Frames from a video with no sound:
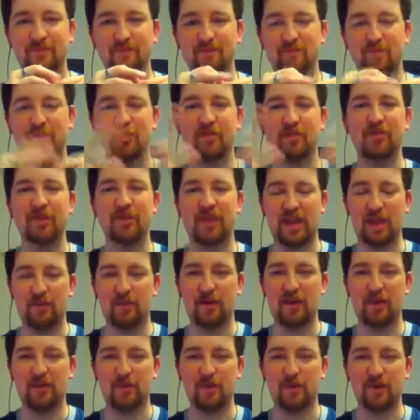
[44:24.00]
But there's a game on
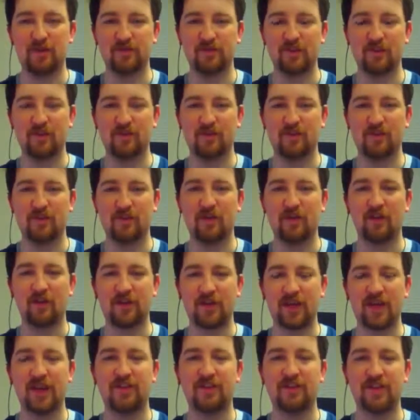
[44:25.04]
Xbox Live
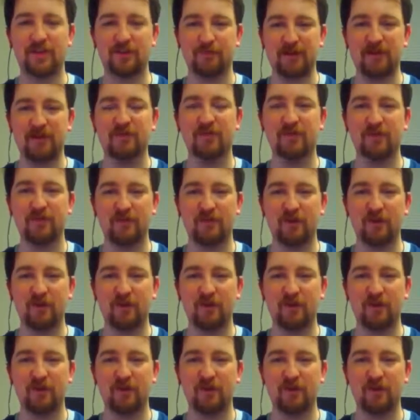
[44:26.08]
Arcade that basically